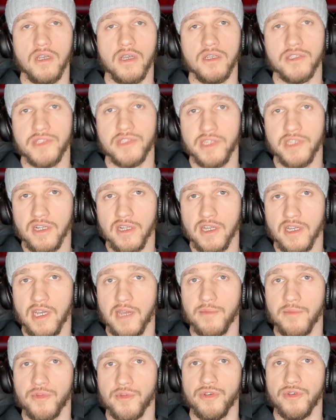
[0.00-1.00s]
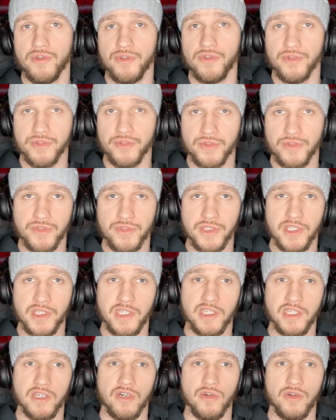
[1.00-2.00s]
Still, I'm curious to
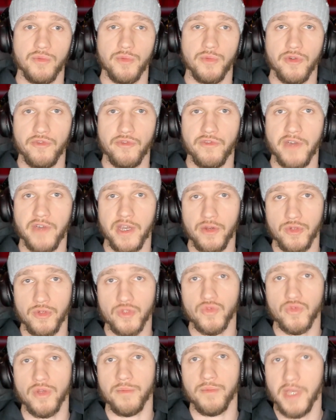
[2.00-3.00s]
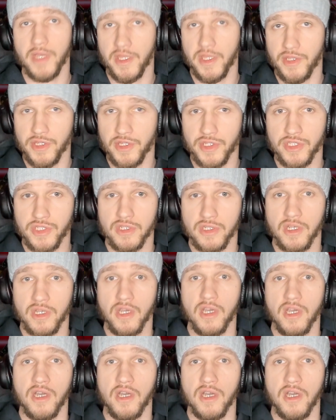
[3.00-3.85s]
see how both fighters will manage.